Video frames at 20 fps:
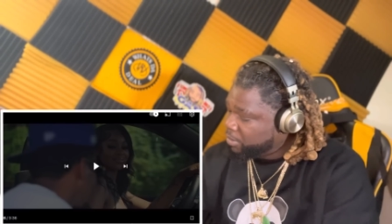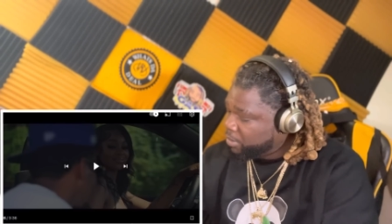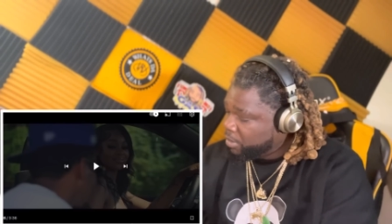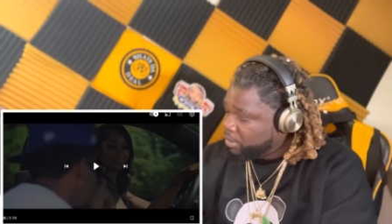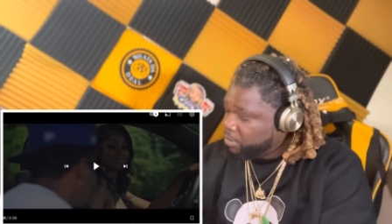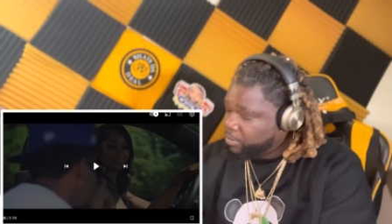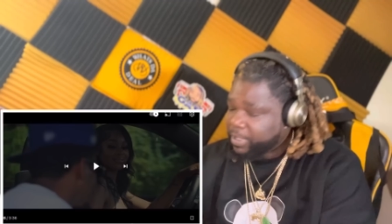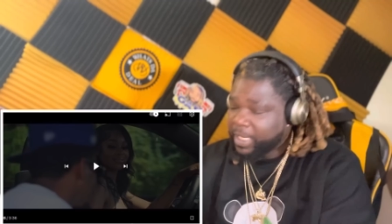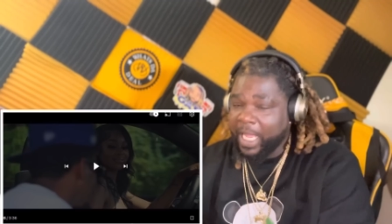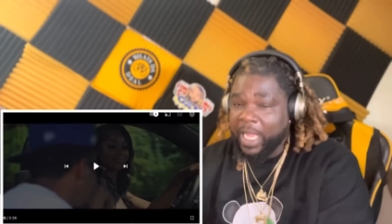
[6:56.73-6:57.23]

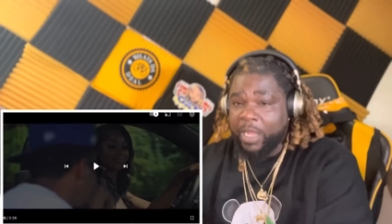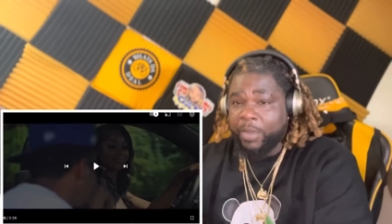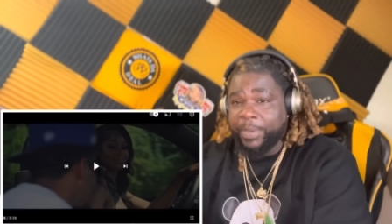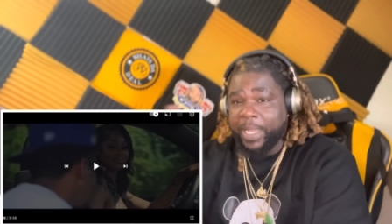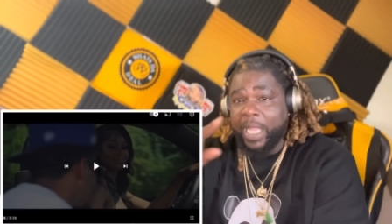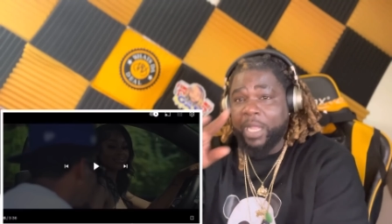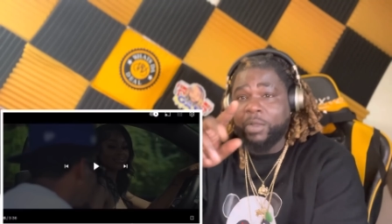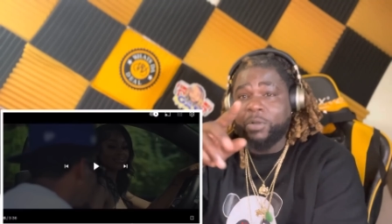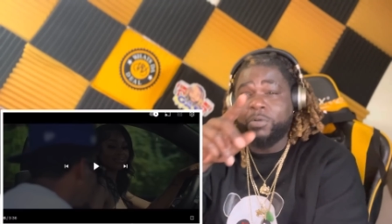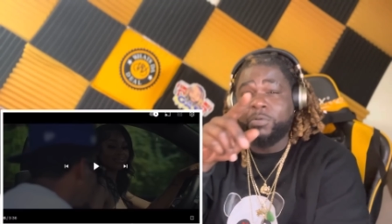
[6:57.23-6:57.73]
Oh, y'all,
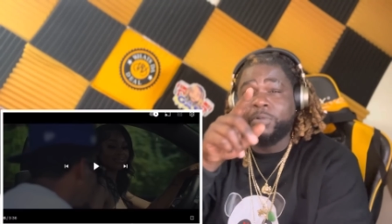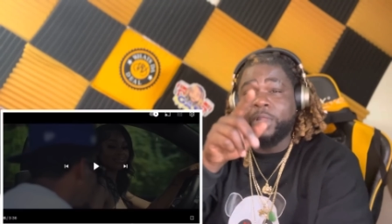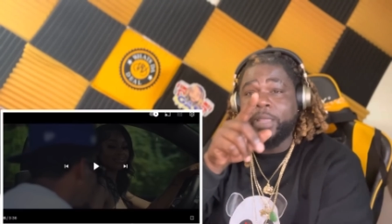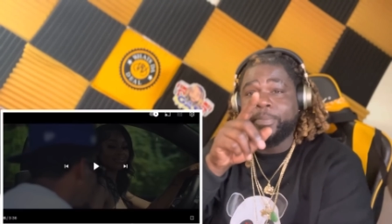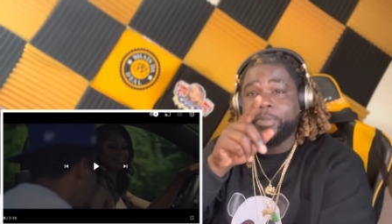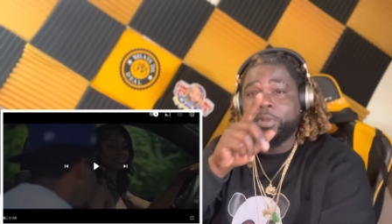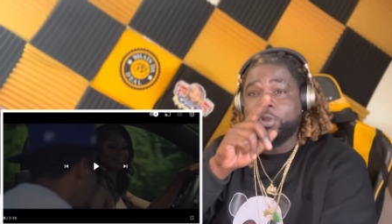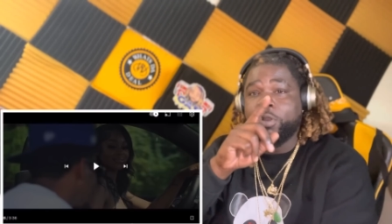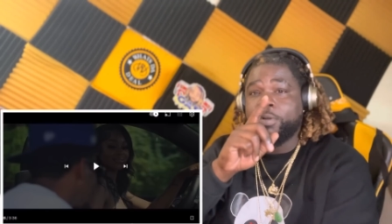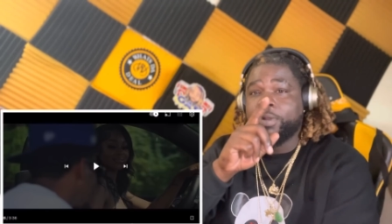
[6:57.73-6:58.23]
y'all let
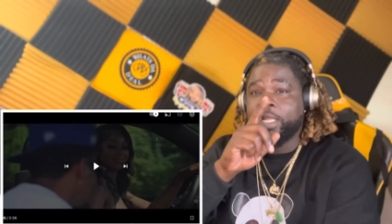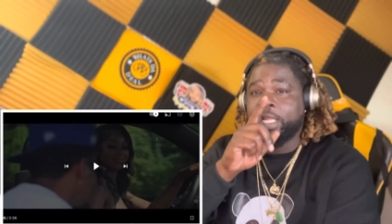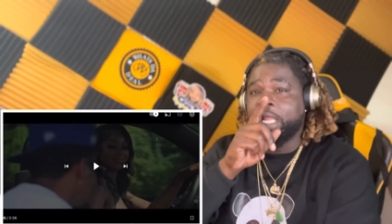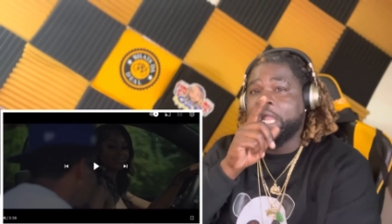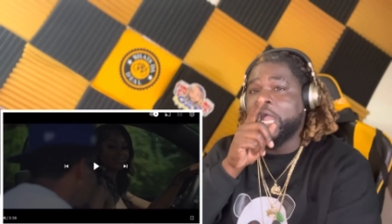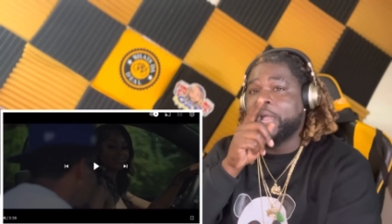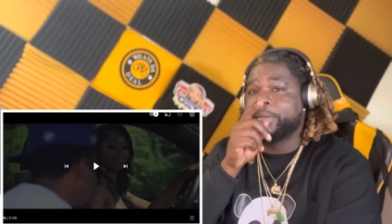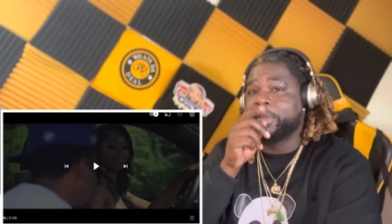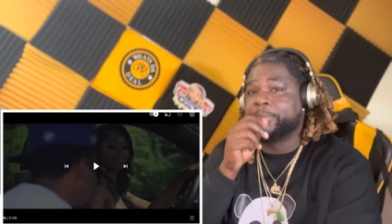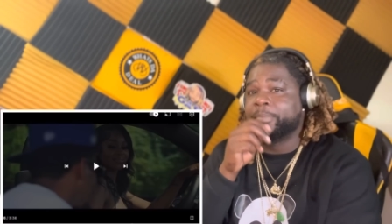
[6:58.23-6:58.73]
me know in the
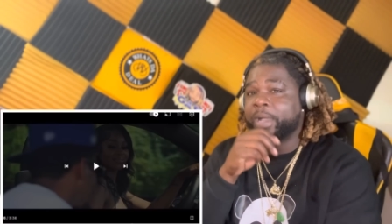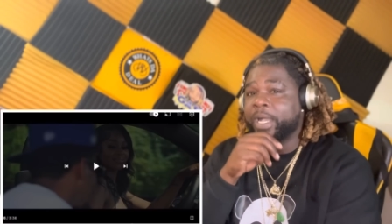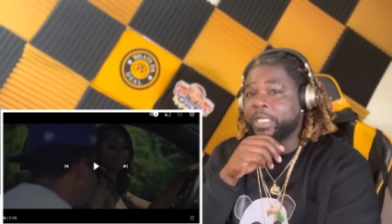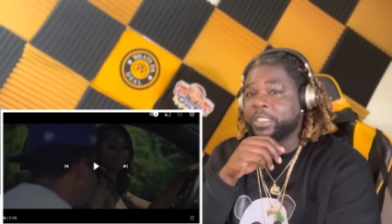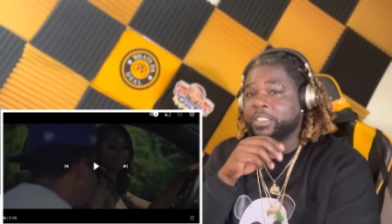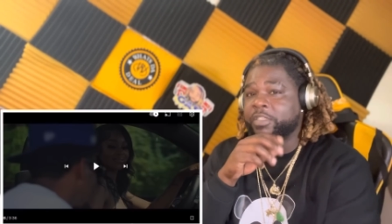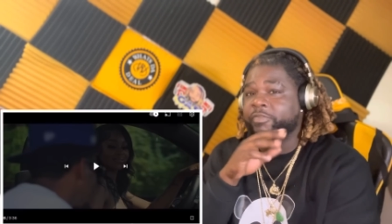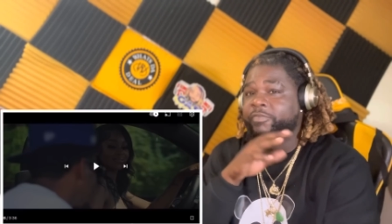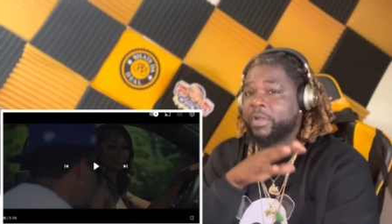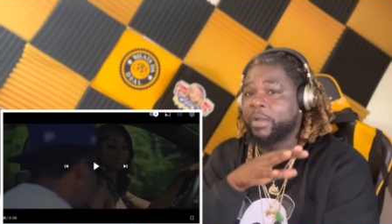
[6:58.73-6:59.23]
comment box
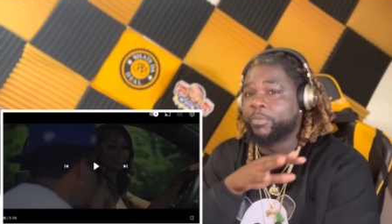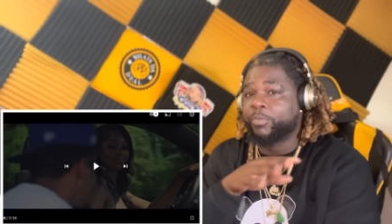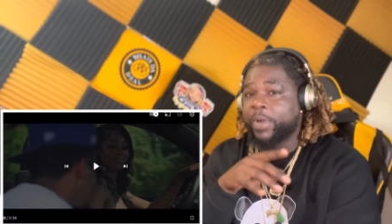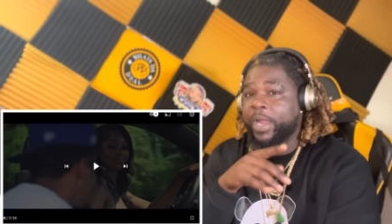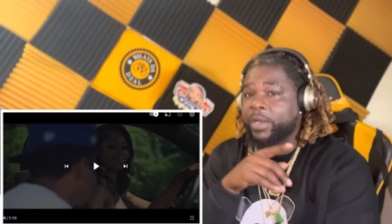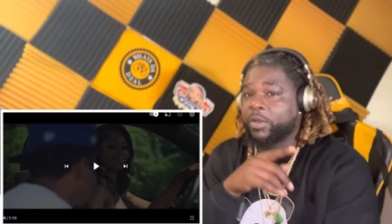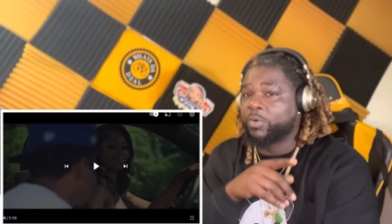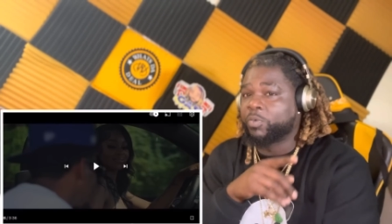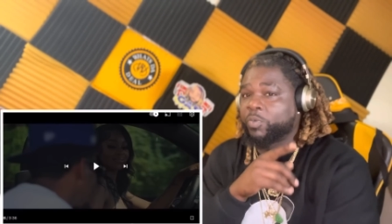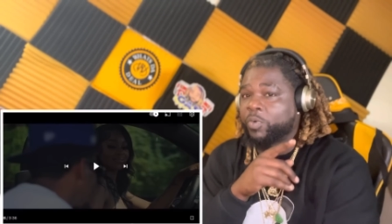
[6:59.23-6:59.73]
if I'm
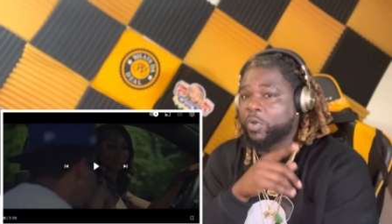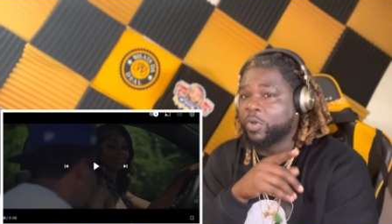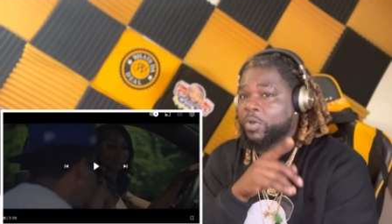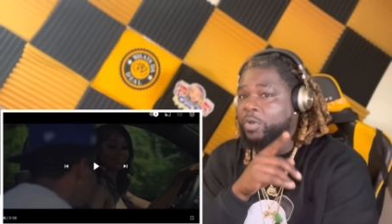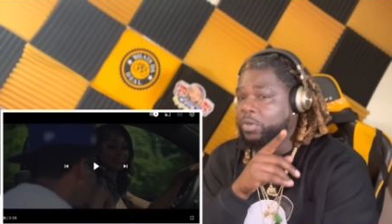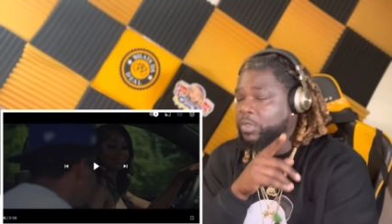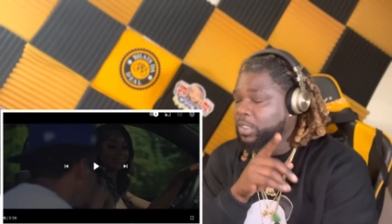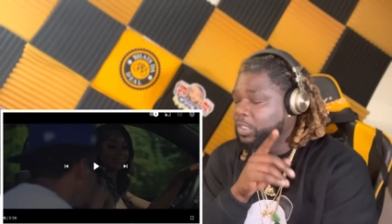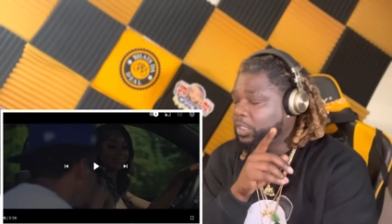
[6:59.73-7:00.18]
right or wrong,